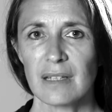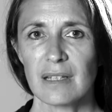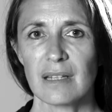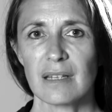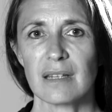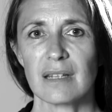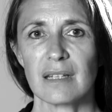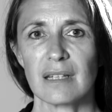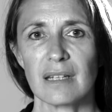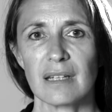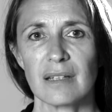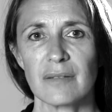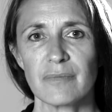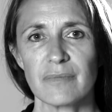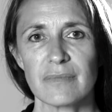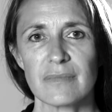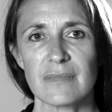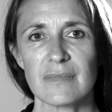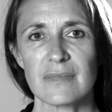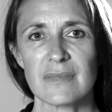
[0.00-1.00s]
the
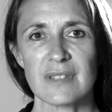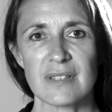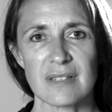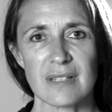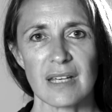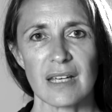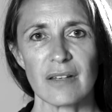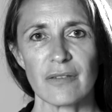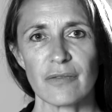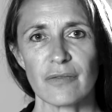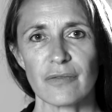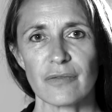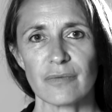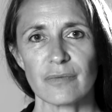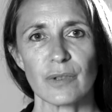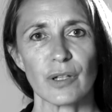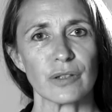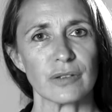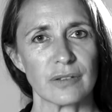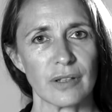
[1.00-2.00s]
safe
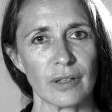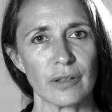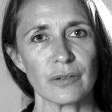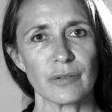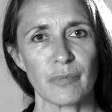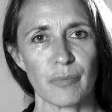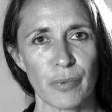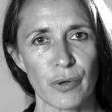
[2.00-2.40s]
adult